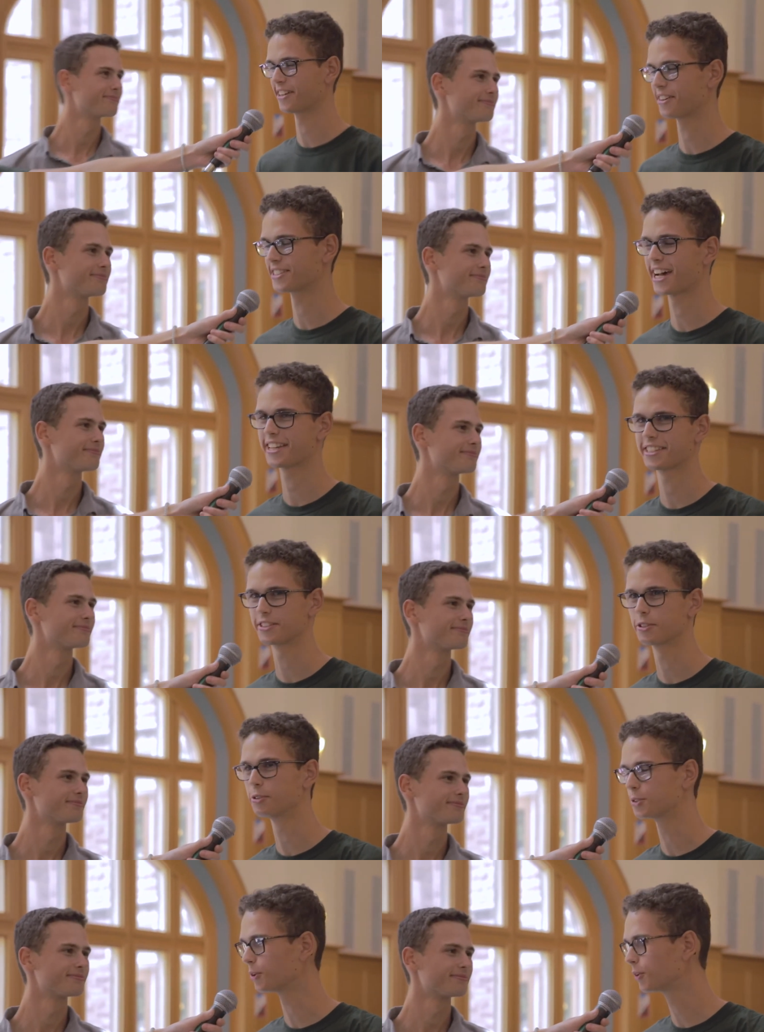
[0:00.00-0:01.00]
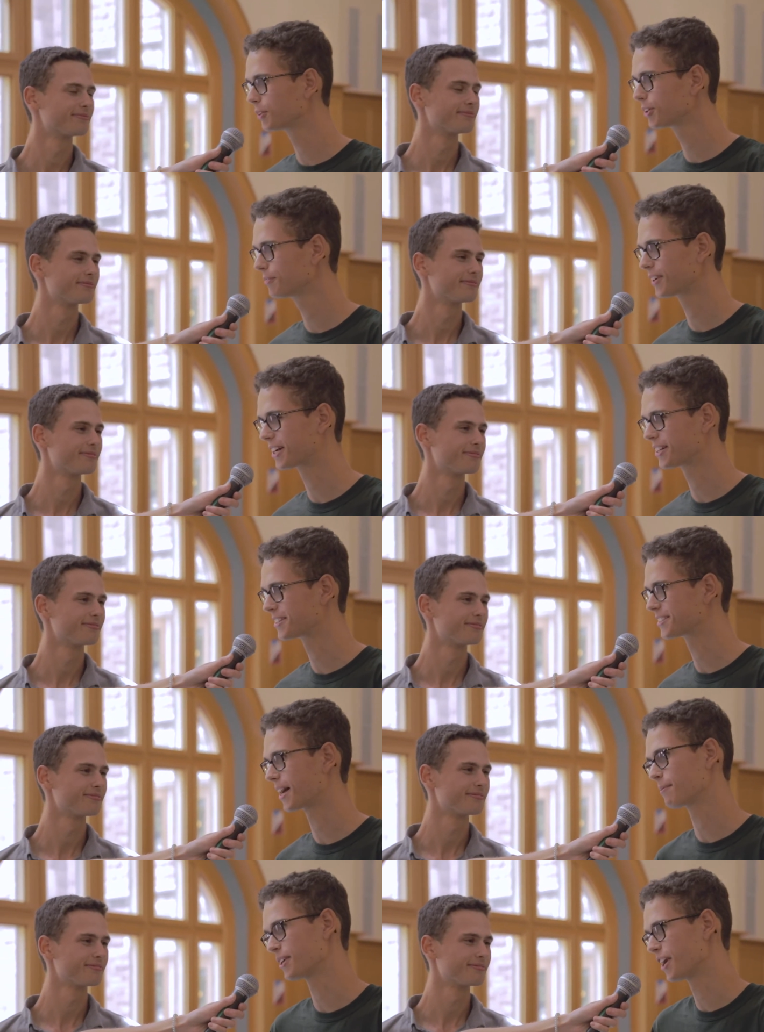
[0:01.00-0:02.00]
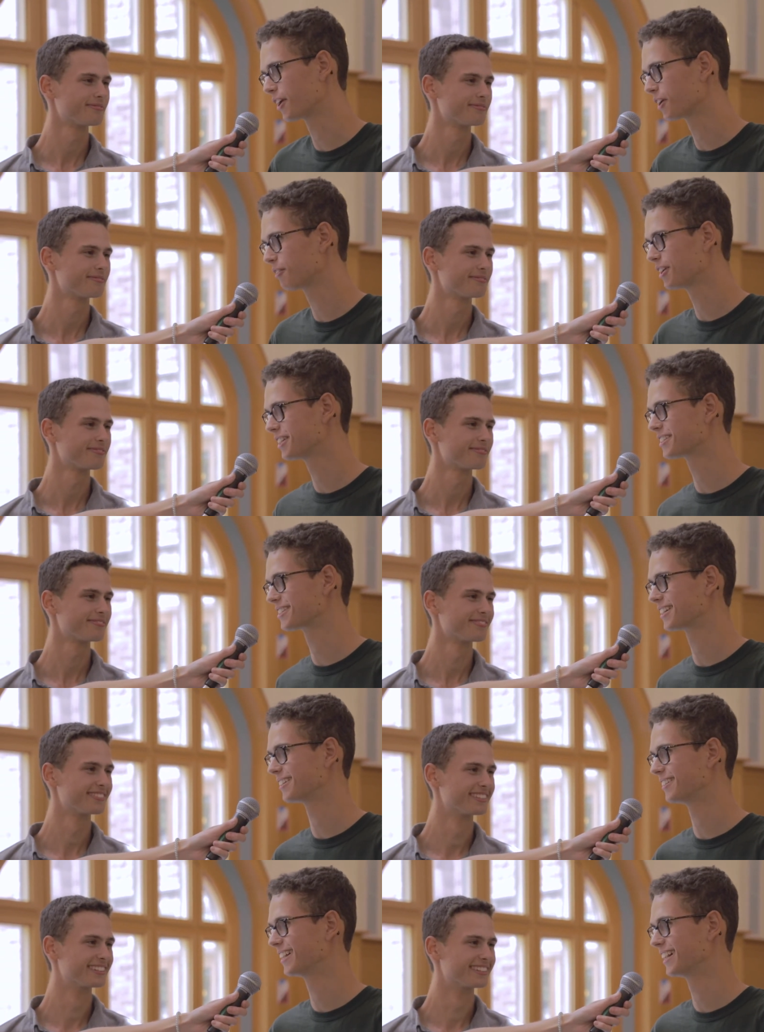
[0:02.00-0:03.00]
Speaker 1: they always ask is who's older because I'm the younger one. So